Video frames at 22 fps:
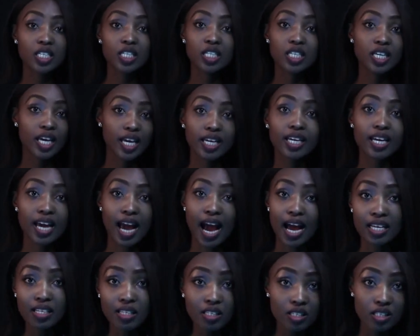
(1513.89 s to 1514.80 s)
kick
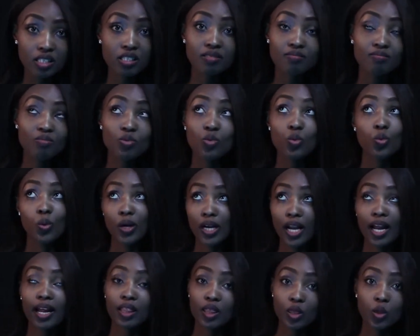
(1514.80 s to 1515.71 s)
ass, well,
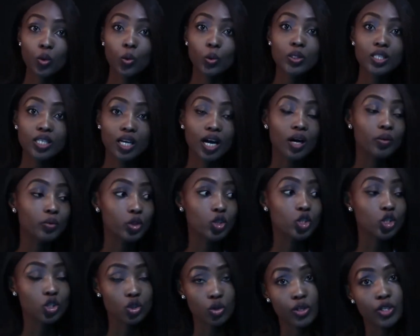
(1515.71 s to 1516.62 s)
I thought I
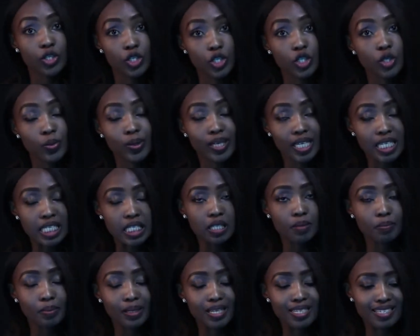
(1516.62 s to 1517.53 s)
was just going to do it as
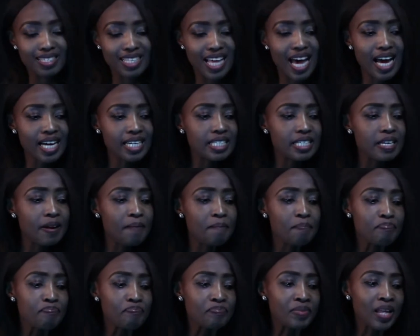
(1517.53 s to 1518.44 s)
simple as that.
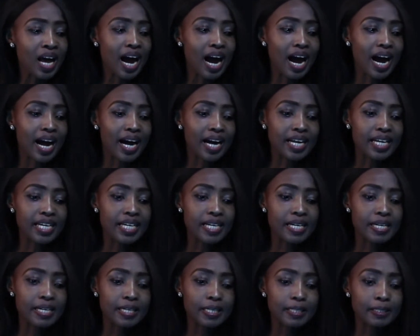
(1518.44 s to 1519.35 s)

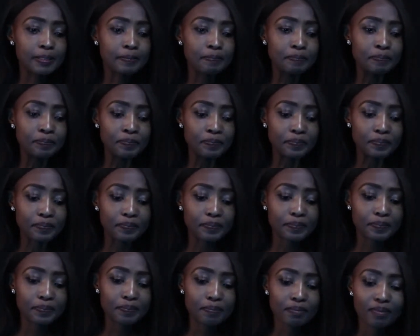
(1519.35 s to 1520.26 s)
I
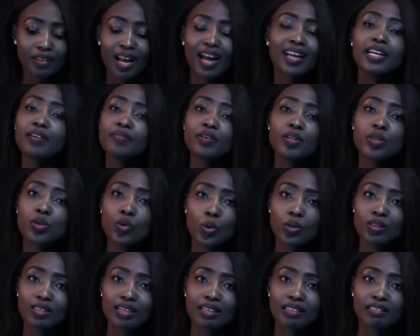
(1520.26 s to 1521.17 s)
never
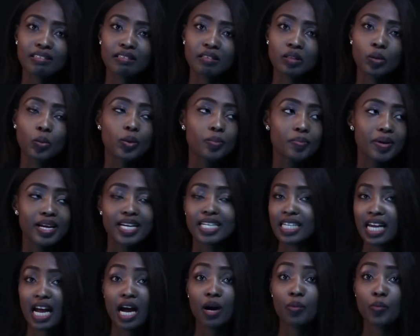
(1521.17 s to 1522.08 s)
thought that there would be a
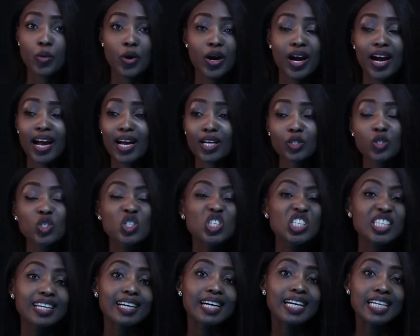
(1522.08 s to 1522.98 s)
time where I had to
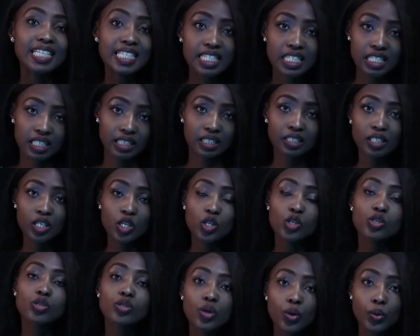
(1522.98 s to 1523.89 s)
just hustle
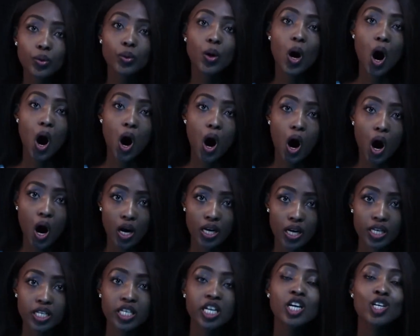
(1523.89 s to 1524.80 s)
so
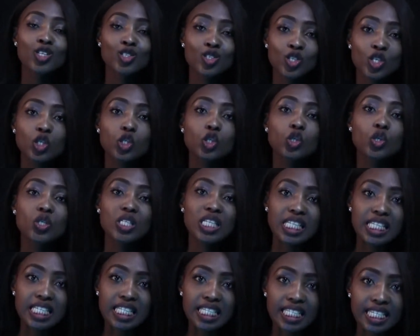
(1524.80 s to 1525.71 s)
hard just to
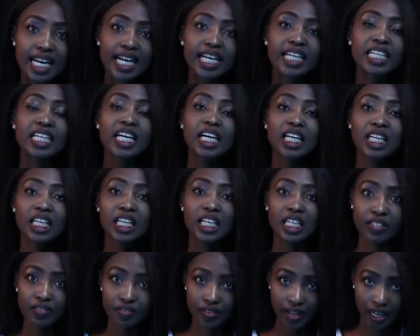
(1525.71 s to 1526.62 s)
sustain a
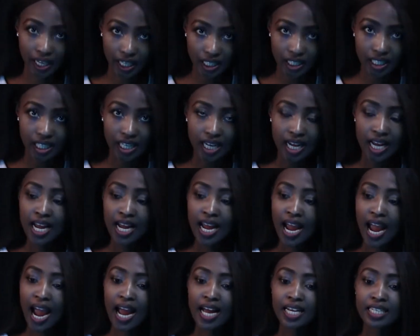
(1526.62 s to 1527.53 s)
living.
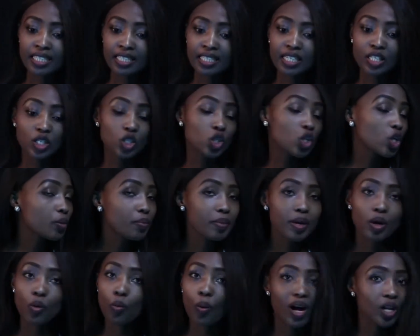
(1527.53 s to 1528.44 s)
And it took me
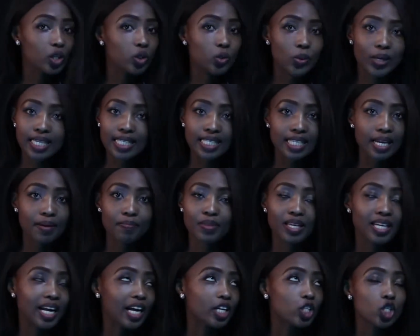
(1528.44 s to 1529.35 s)
a while to accept
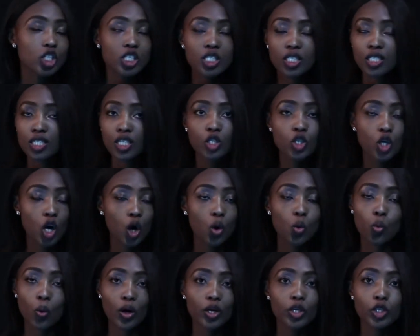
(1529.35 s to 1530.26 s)
that. I just did not
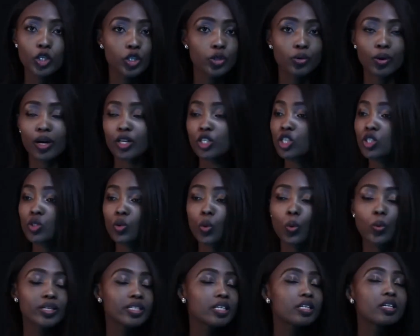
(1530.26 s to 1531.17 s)
want to. I just
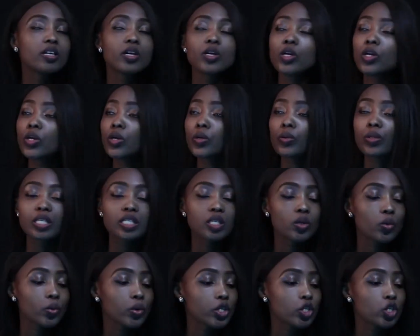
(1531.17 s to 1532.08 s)
always said, no, there's
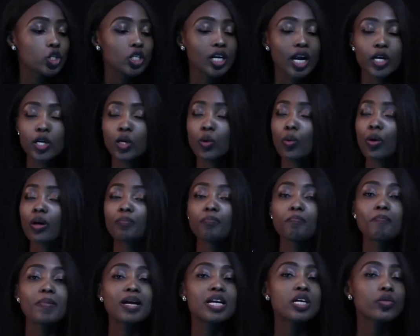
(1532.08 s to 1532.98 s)
an audition. I know I'll
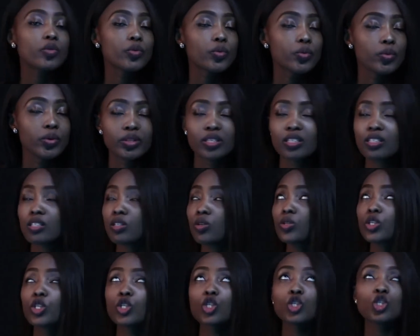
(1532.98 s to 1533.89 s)
make it through. There's an
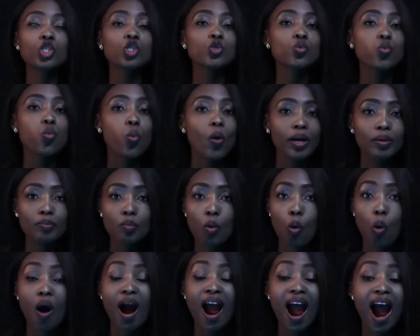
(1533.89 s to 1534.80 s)
audition, just one
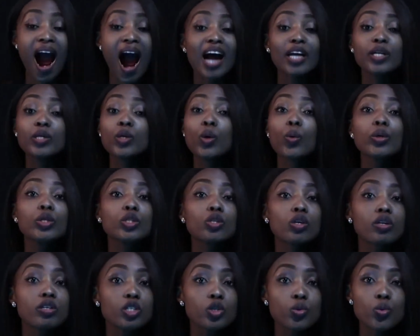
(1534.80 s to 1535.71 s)
more. I know it's
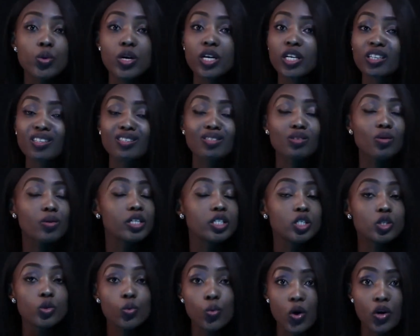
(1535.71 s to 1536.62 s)
going to work. It's
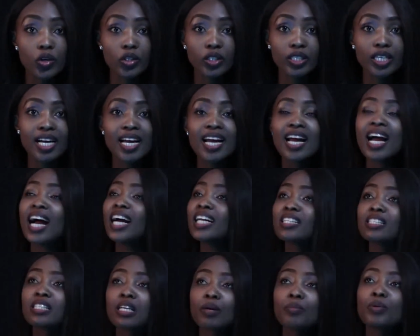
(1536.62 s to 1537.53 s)
going to work.
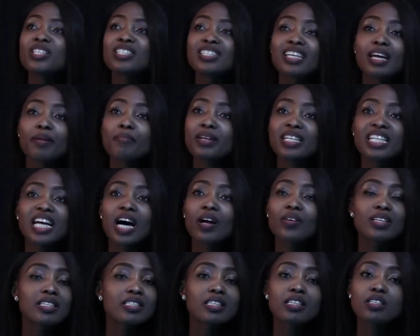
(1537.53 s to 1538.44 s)
And someone sat me
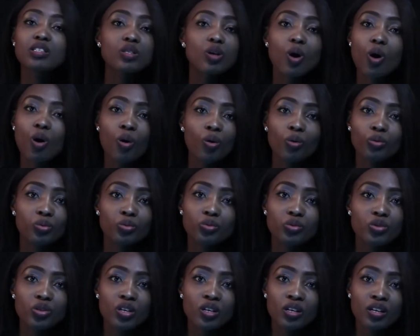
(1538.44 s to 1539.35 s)
down and said,
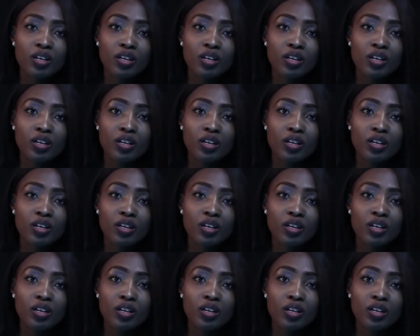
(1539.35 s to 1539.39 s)
don't.